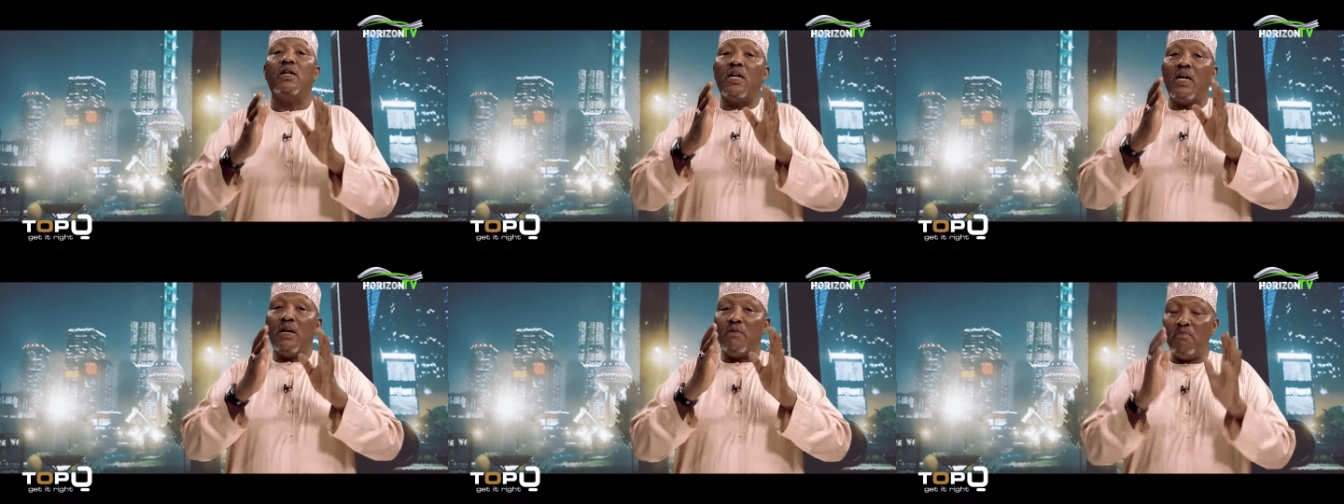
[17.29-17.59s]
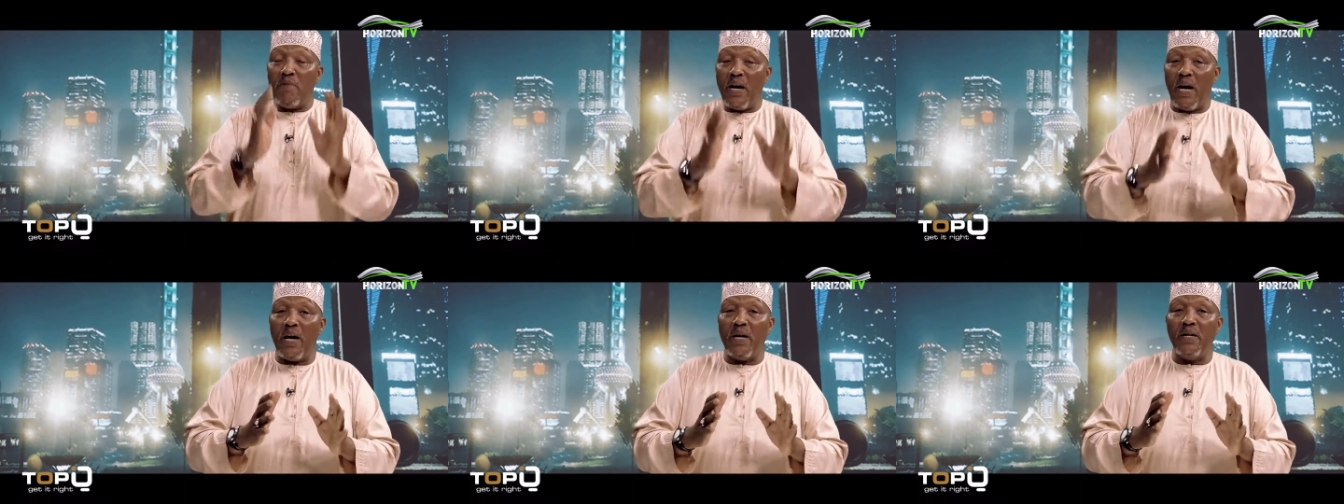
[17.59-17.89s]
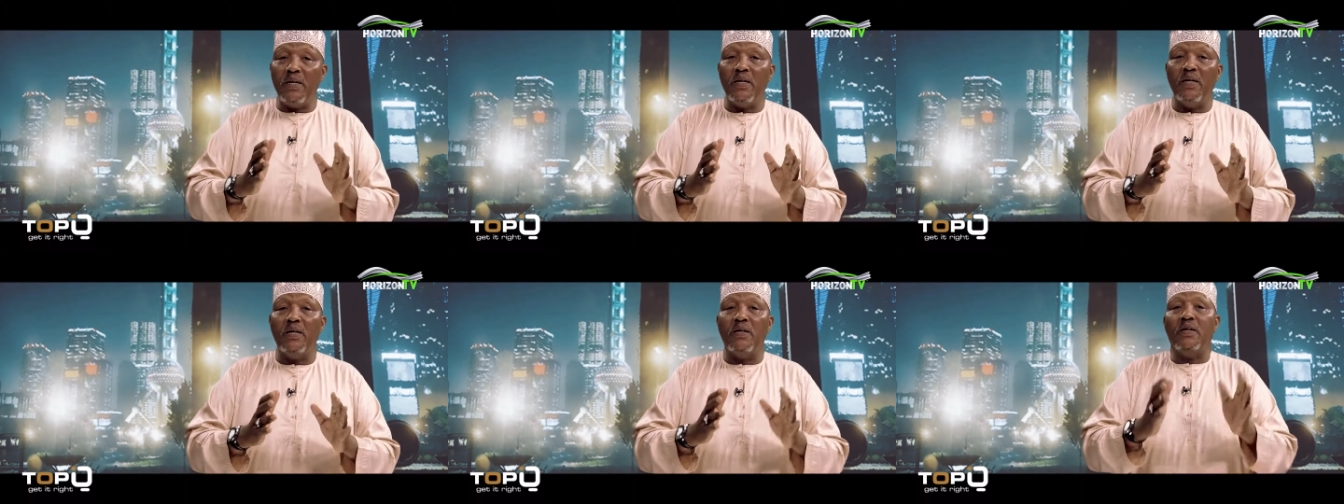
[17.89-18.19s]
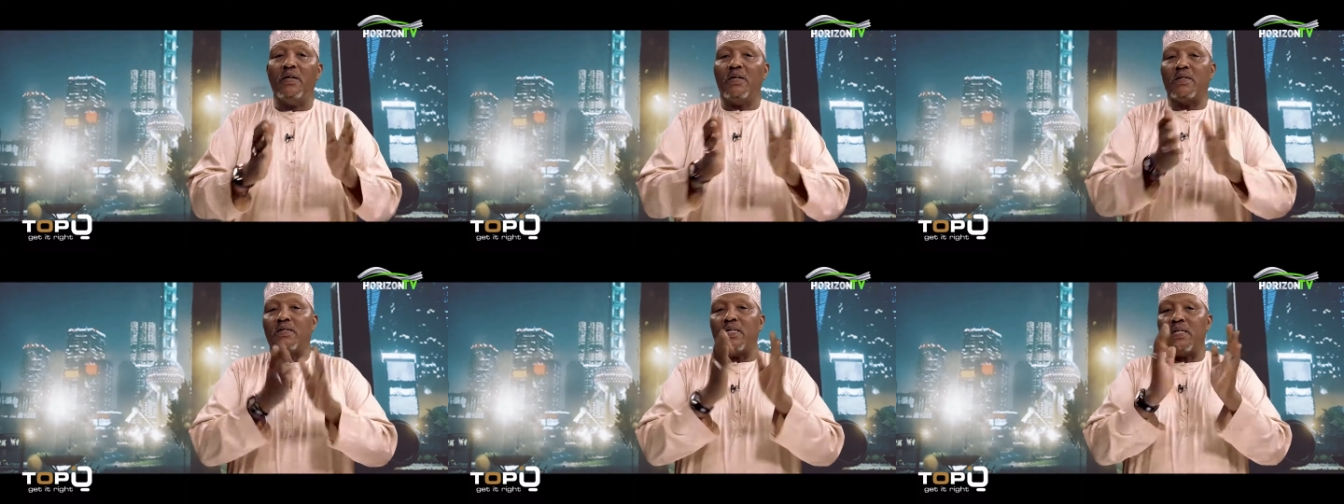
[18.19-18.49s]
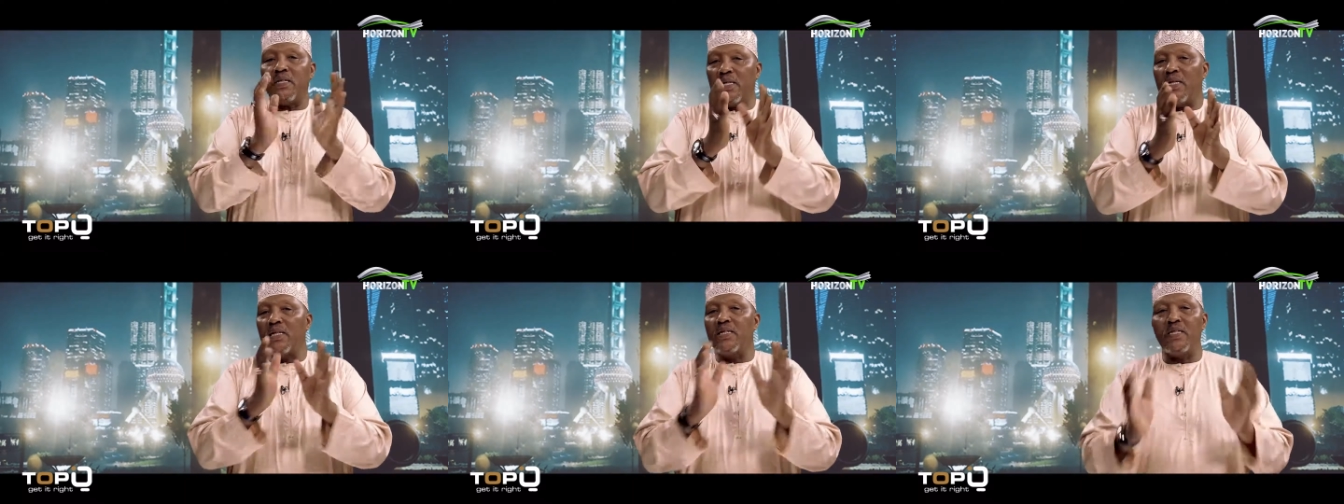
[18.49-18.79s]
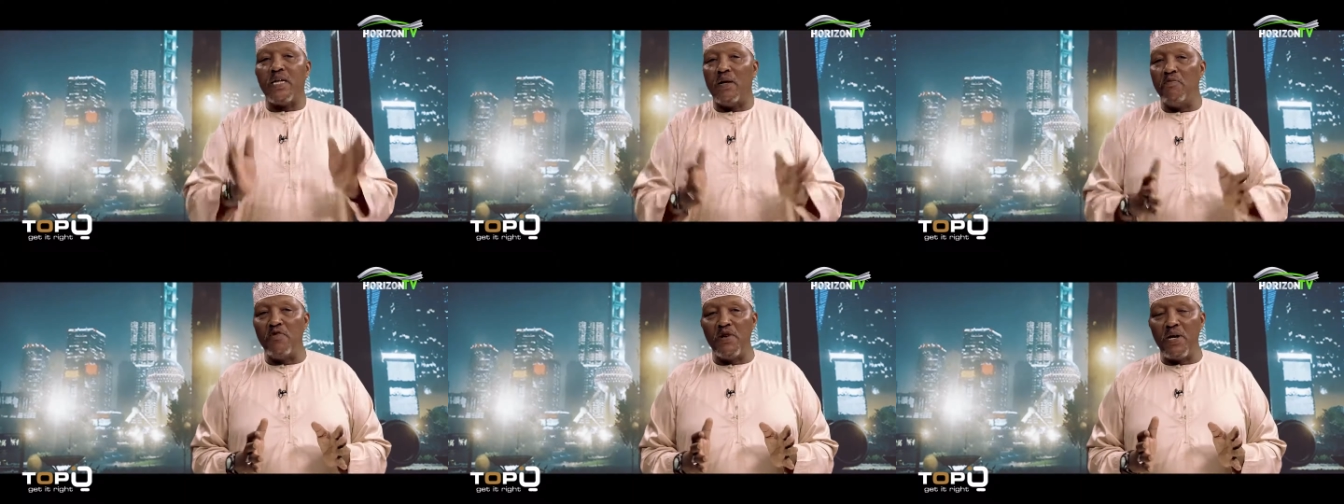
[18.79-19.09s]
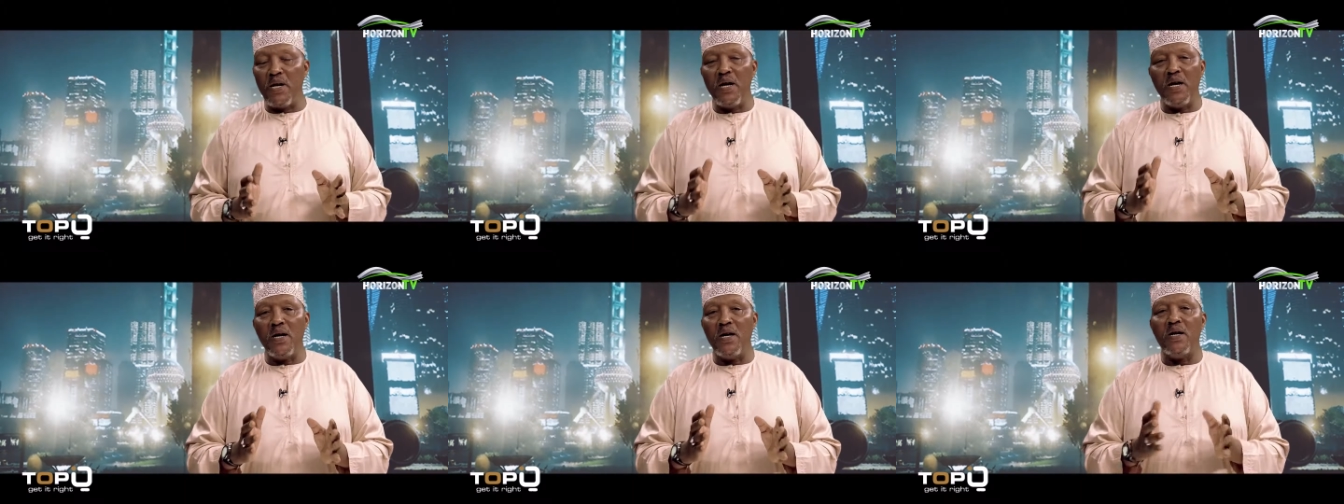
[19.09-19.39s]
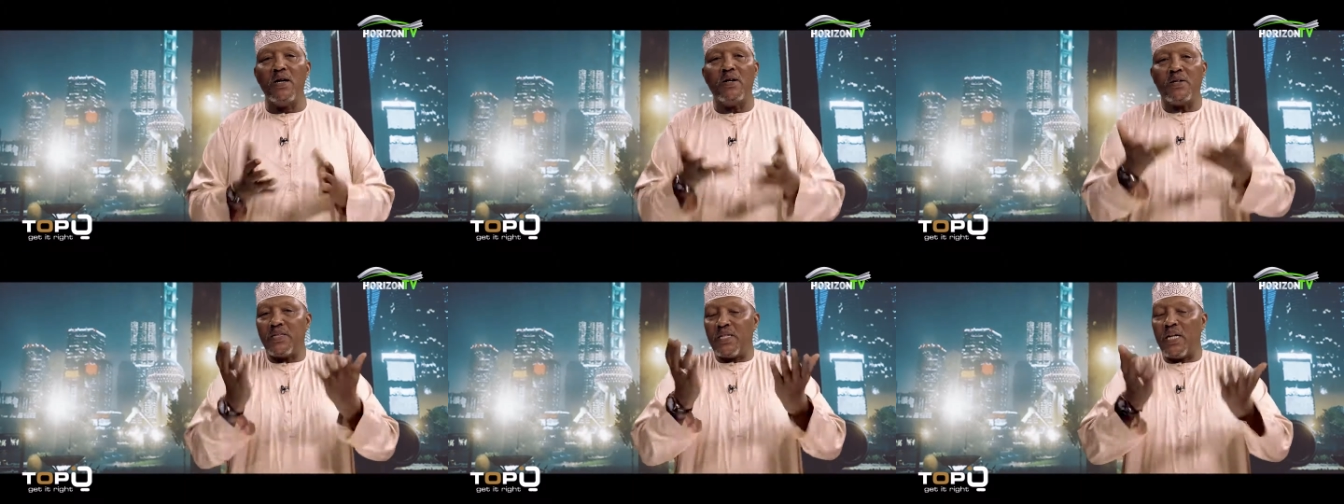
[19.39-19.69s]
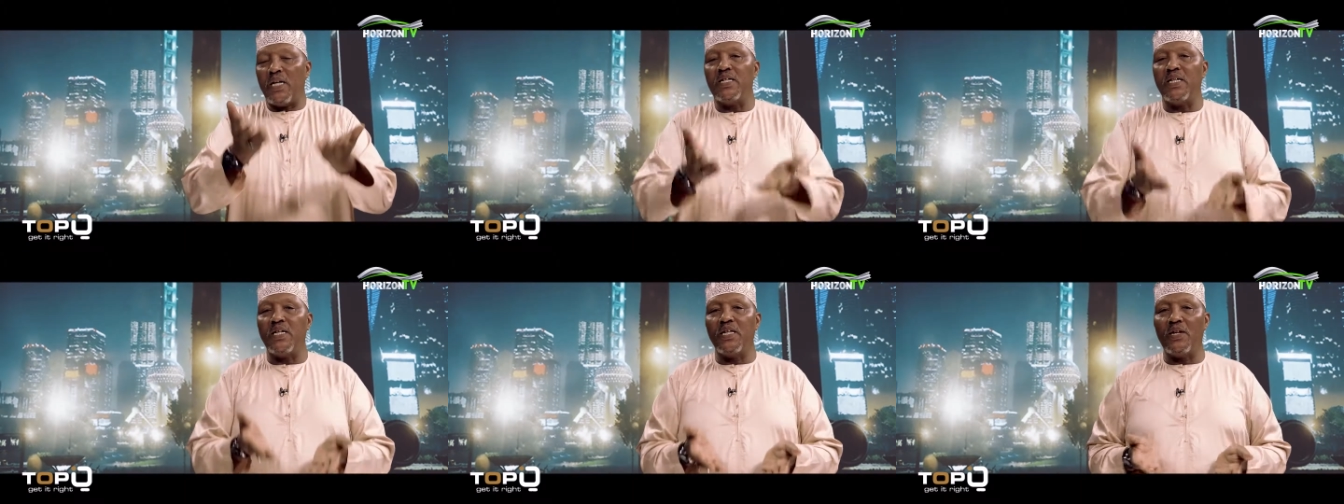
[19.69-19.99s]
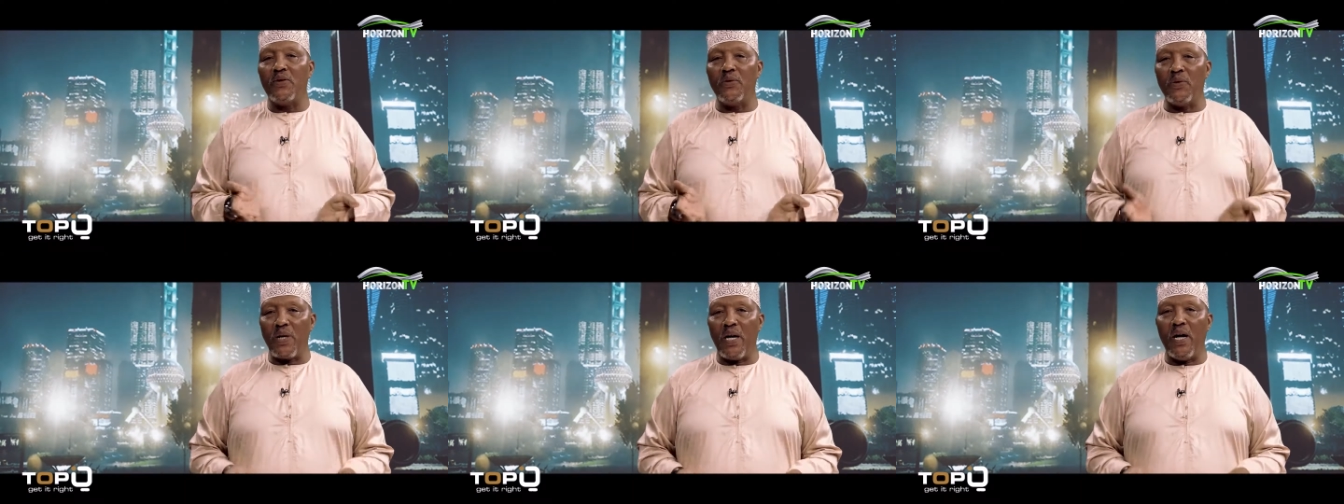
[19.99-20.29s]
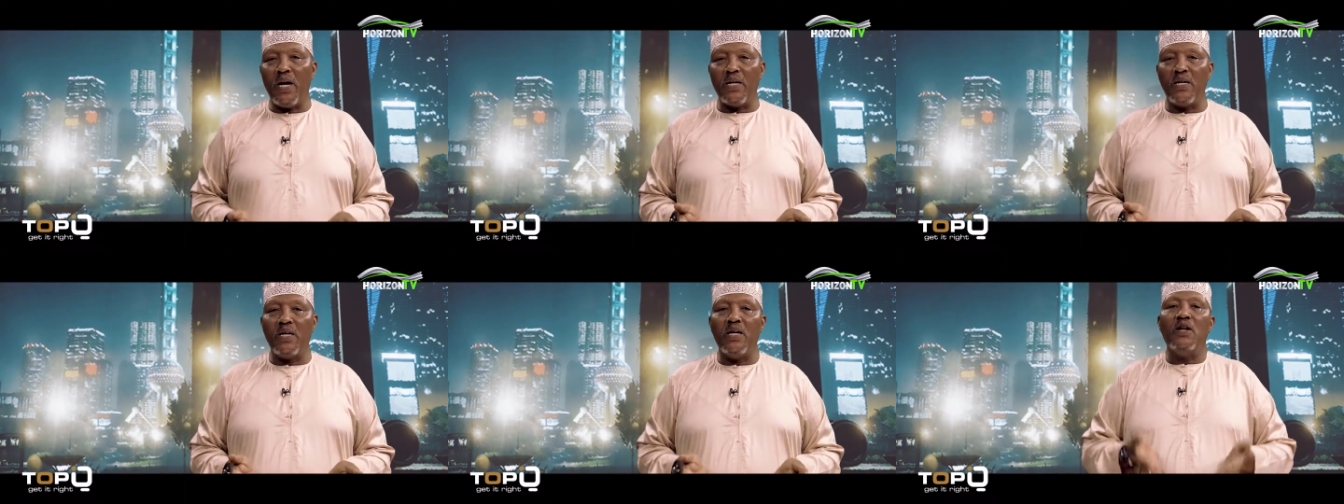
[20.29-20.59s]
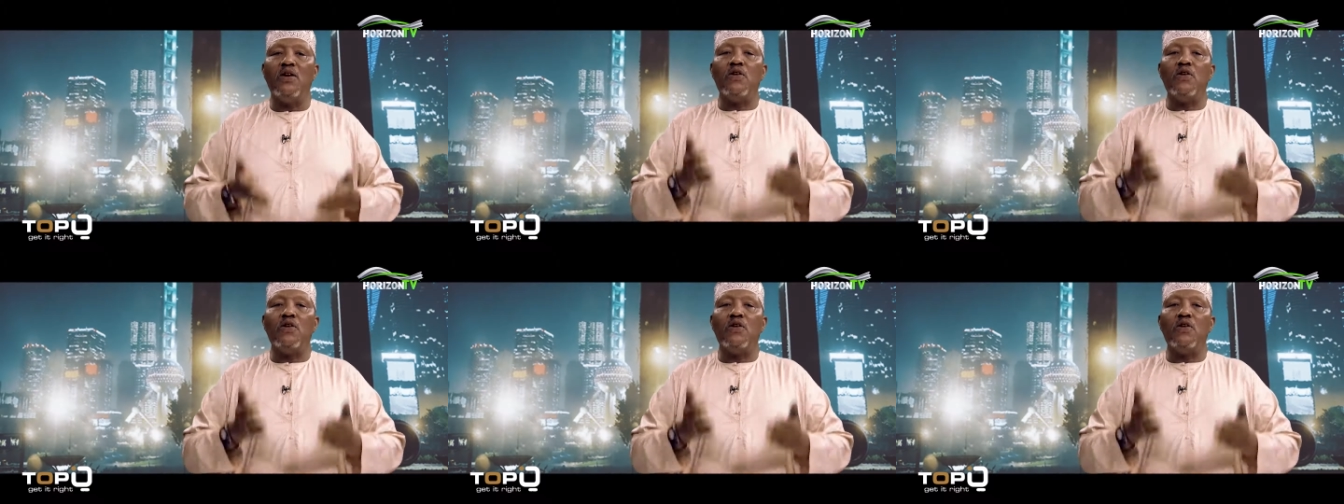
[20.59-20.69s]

a man sitting somewhere reciting the Quran.